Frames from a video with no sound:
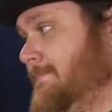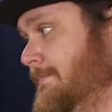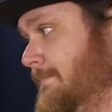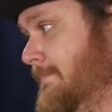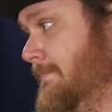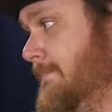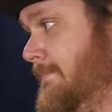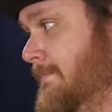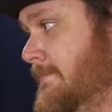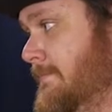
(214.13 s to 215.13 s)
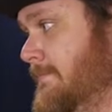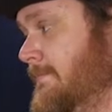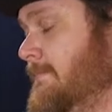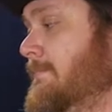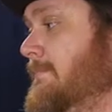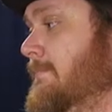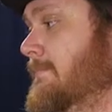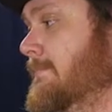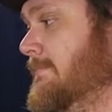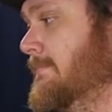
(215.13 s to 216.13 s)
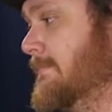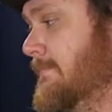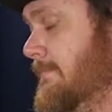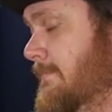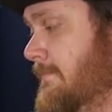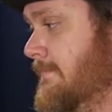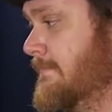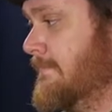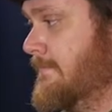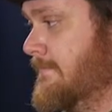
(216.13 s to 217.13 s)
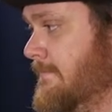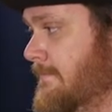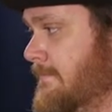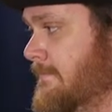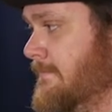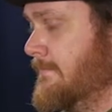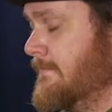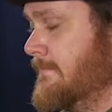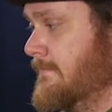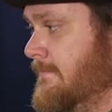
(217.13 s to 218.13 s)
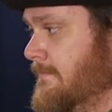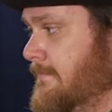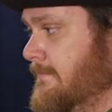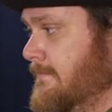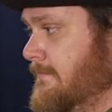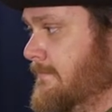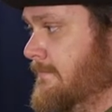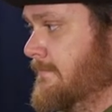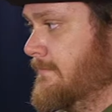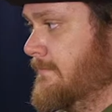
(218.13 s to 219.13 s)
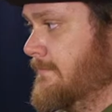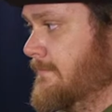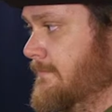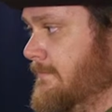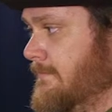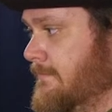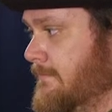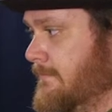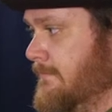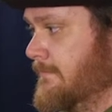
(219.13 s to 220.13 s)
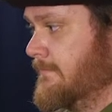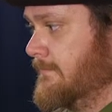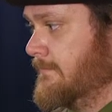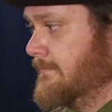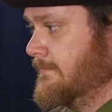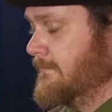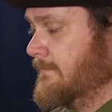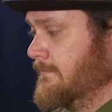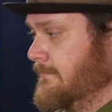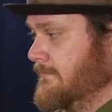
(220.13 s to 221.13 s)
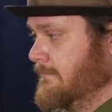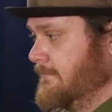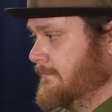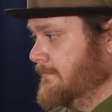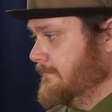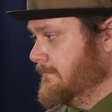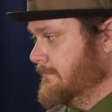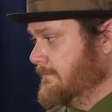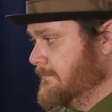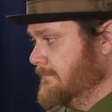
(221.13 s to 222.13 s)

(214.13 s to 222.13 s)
[no speech]